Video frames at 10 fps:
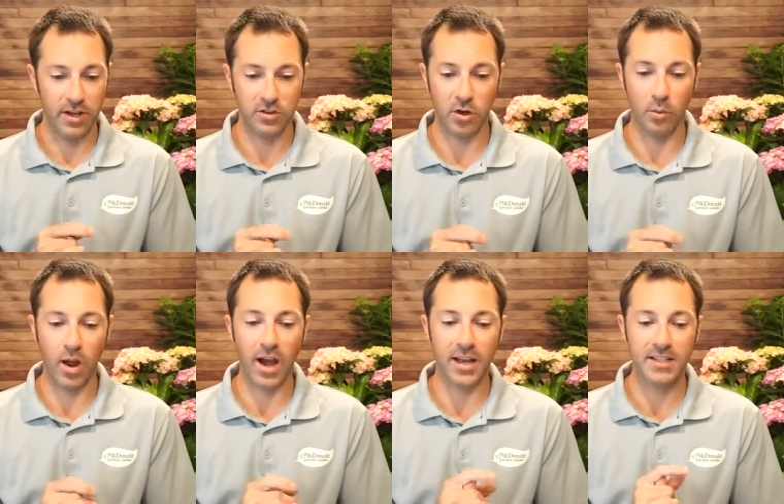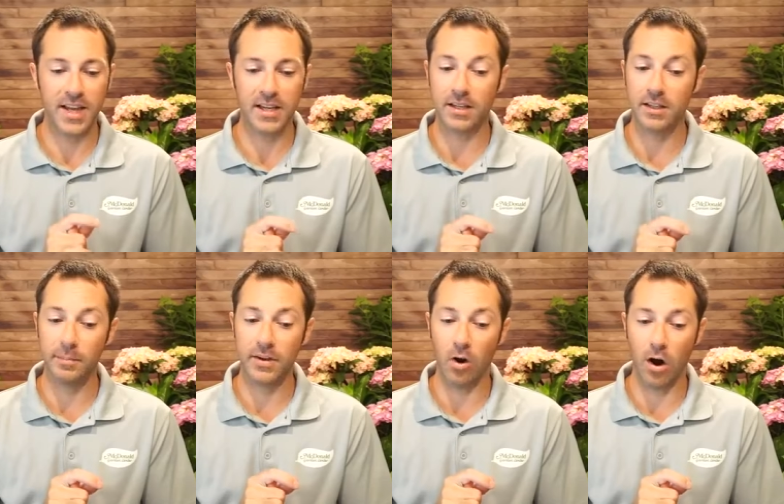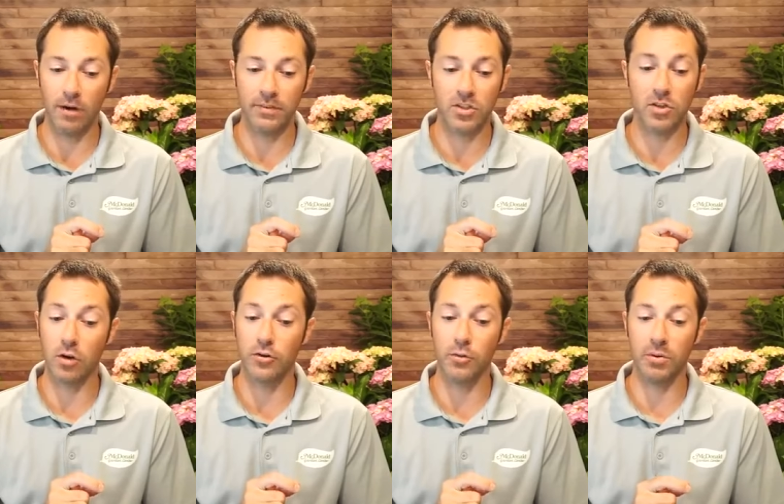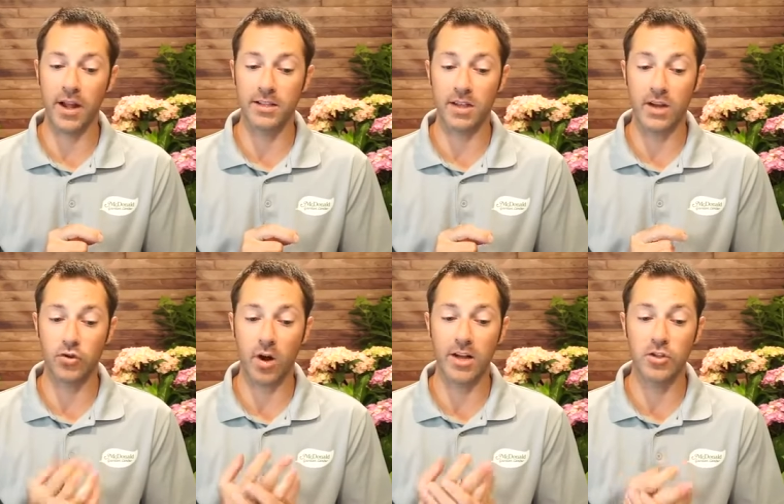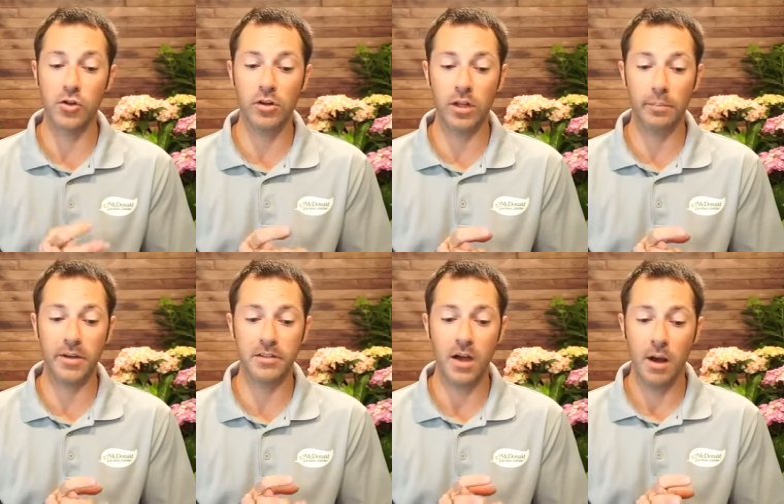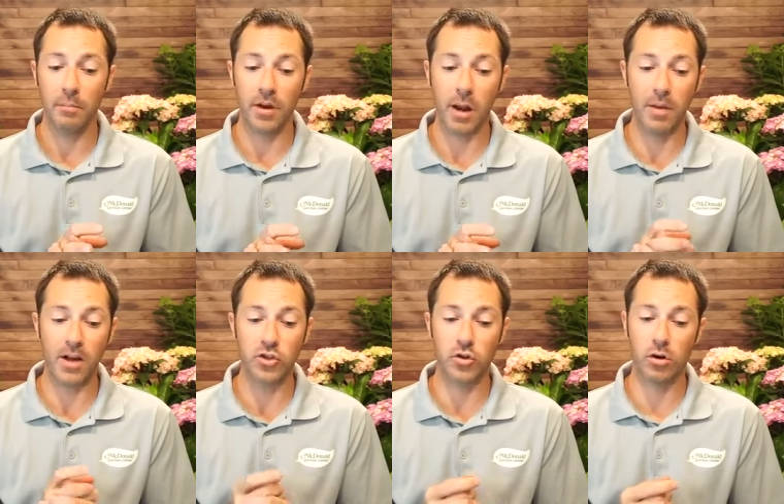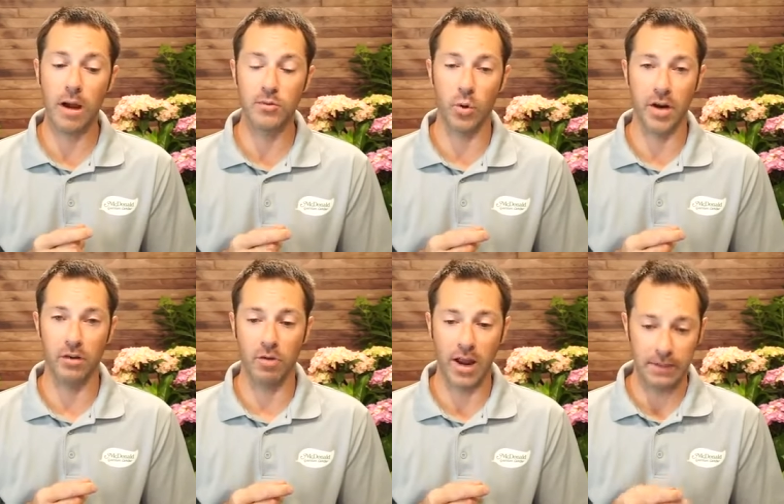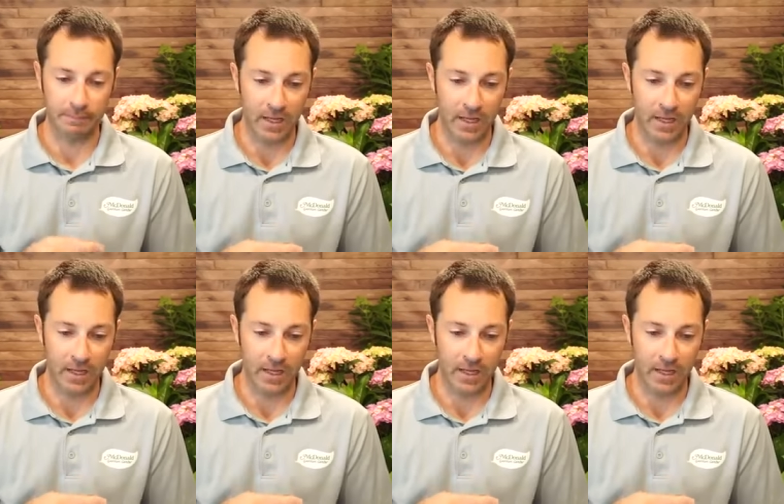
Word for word: Is there a way I can take a clipping off and start new plants? I tried two clippings, but I'm not sure I'm doing it right.